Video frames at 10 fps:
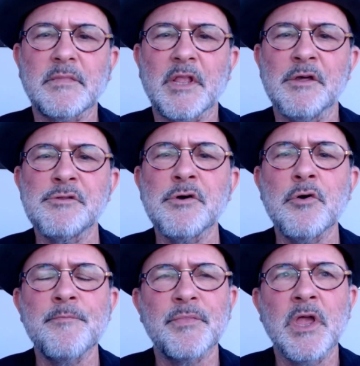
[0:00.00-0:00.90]

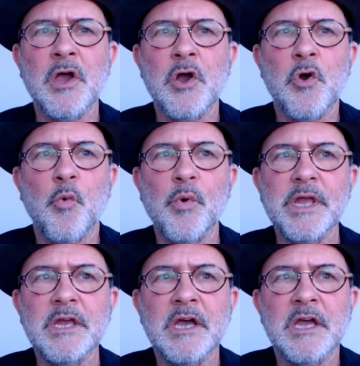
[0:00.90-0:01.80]
So
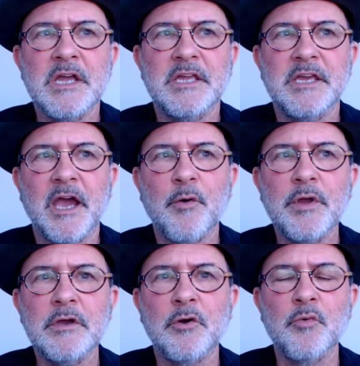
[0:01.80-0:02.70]
we
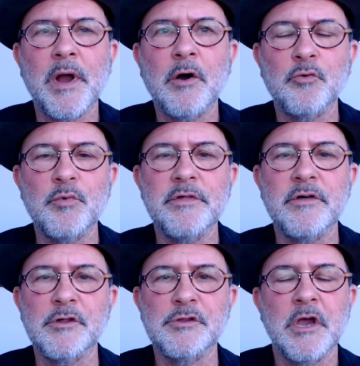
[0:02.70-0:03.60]
carry around with
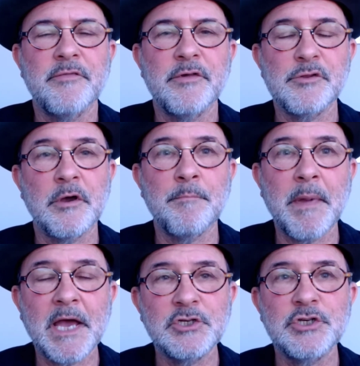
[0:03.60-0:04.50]
us this
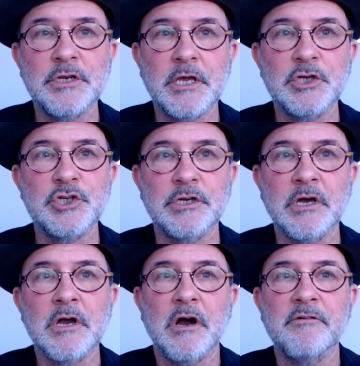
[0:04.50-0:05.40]
imagination
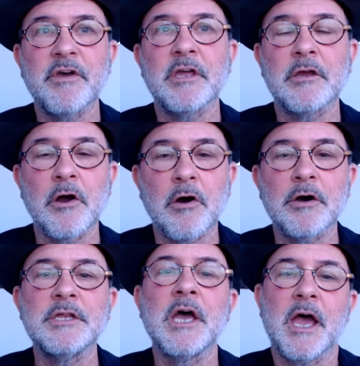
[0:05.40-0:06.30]
of a
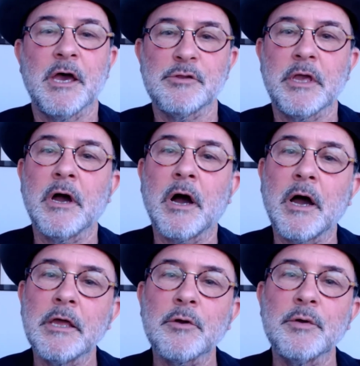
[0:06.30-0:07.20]
God as a
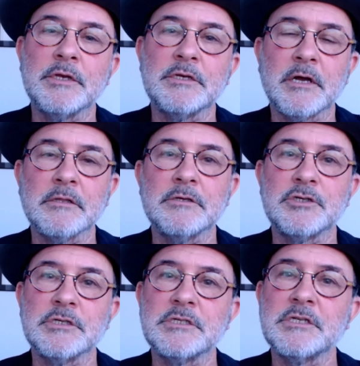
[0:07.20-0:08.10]
higher
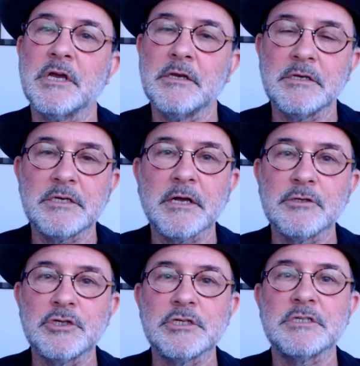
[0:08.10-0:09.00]
intelligence, an
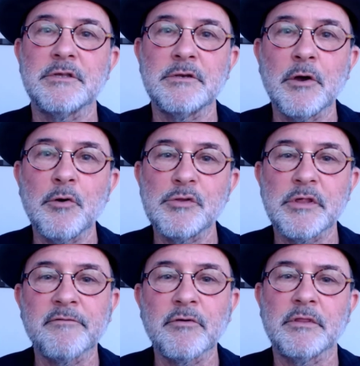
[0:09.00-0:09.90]
intelligence that knows
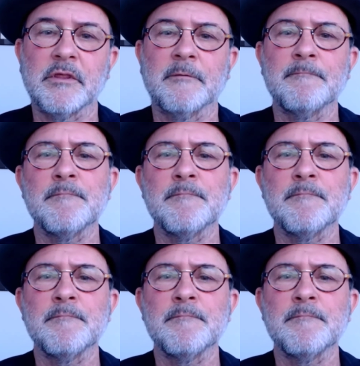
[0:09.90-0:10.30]
everything,